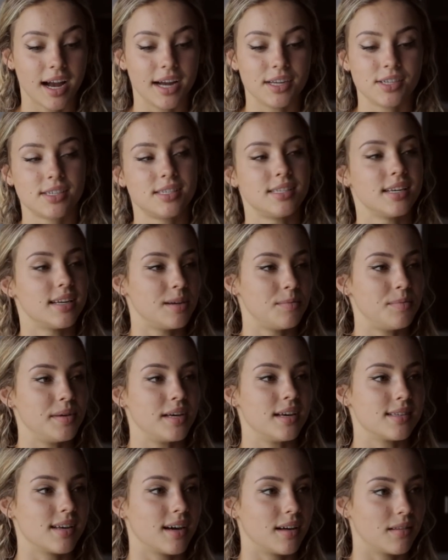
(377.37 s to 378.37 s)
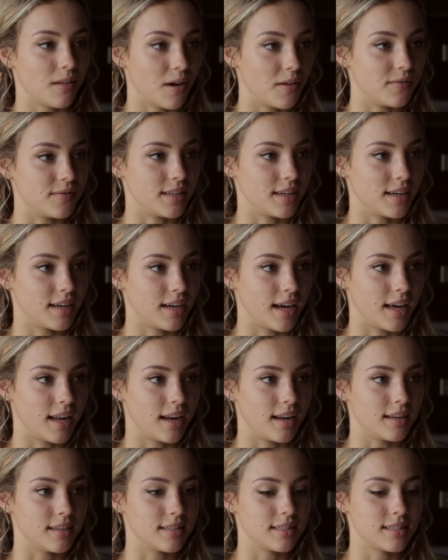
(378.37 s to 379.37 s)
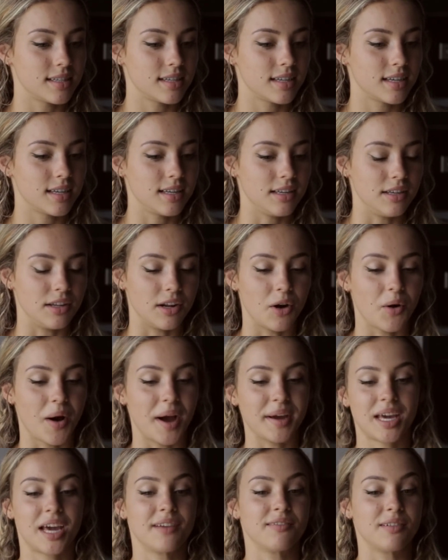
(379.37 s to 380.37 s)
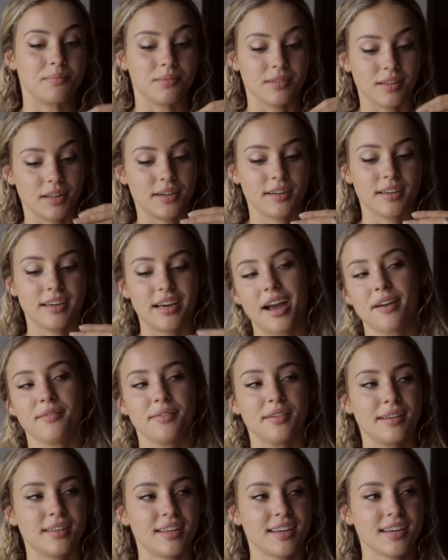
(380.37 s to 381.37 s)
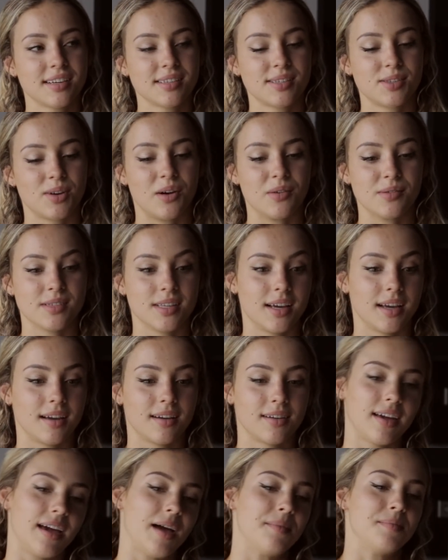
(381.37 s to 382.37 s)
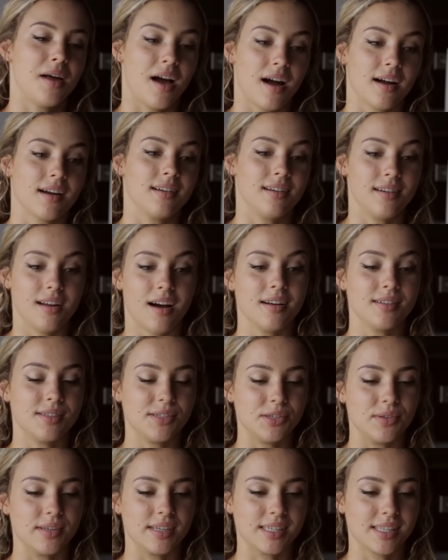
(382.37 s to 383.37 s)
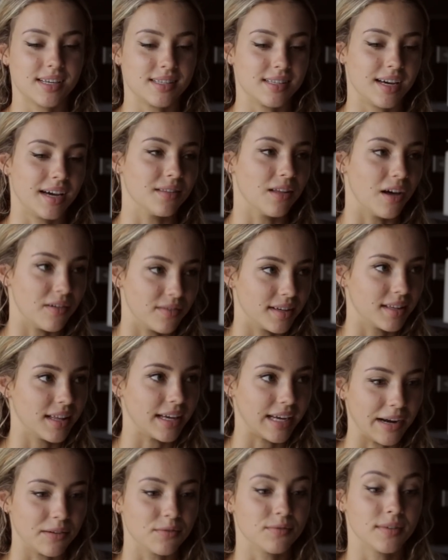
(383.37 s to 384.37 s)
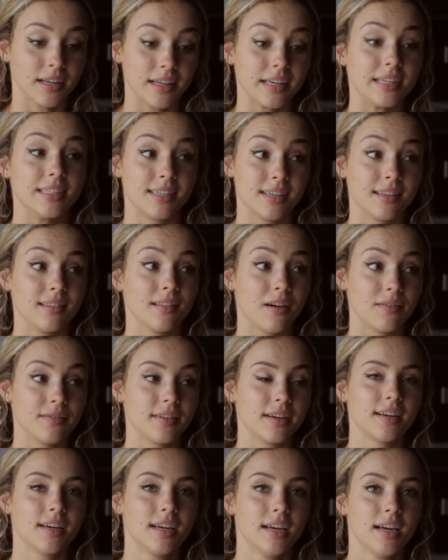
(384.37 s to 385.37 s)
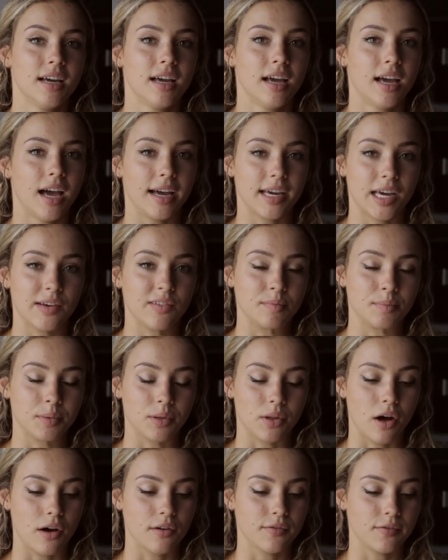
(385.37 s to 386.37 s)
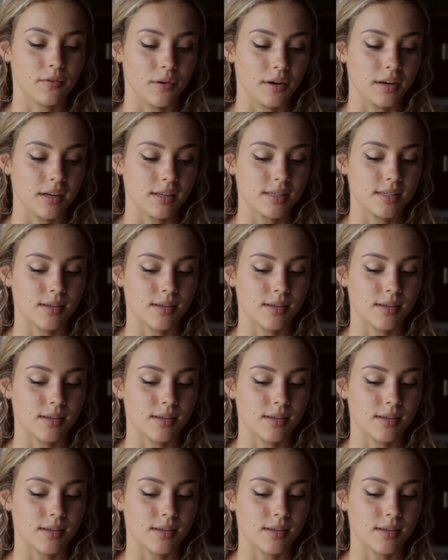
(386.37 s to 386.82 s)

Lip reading: I just did it because I loved it. And I gave up literally everything. So I was like, okay, I'm not going to not do this because I love it. Like, I really did love it. I gave up a lot for it.